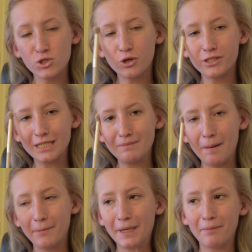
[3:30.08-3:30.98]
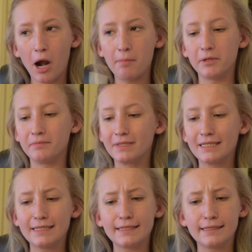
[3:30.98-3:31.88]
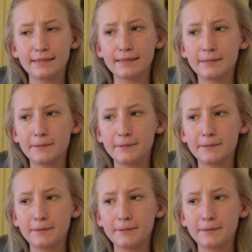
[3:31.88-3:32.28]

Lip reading: Short-term memory problems. This is...